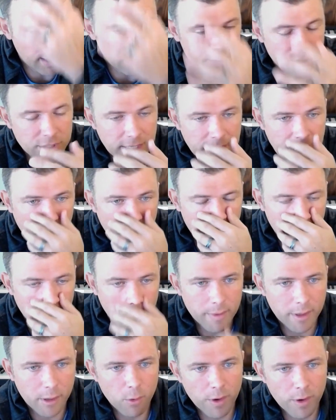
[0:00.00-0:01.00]
She helped
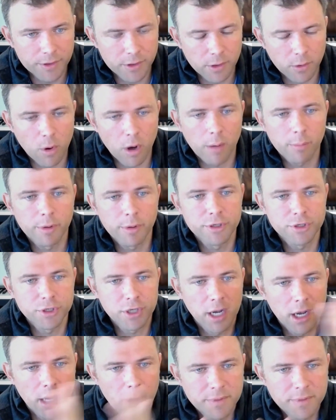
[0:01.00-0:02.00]
women quit their corporate
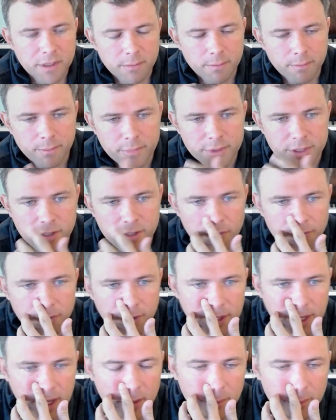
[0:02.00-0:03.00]
jobs and start
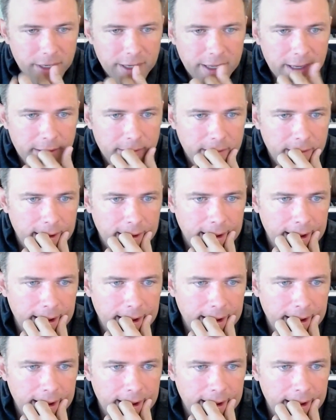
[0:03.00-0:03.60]
their company.